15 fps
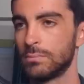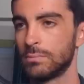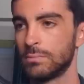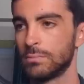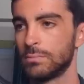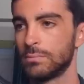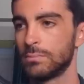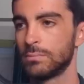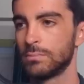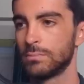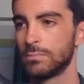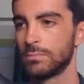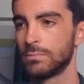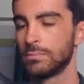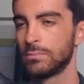
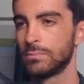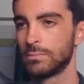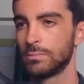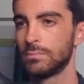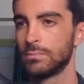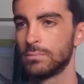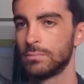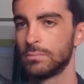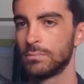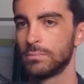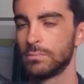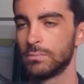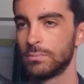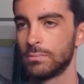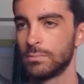
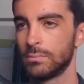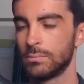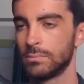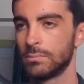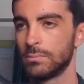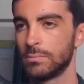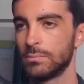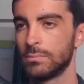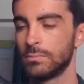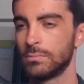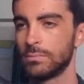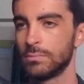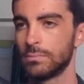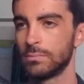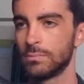
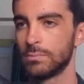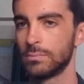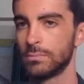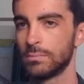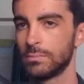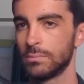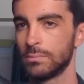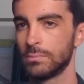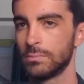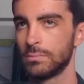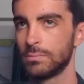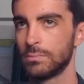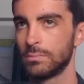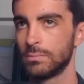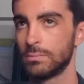
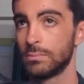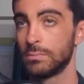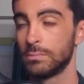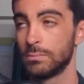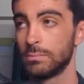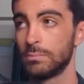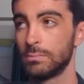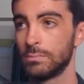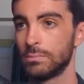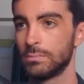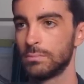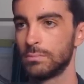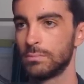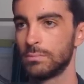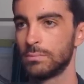
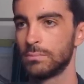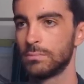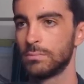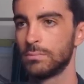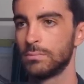This person isn't speaking.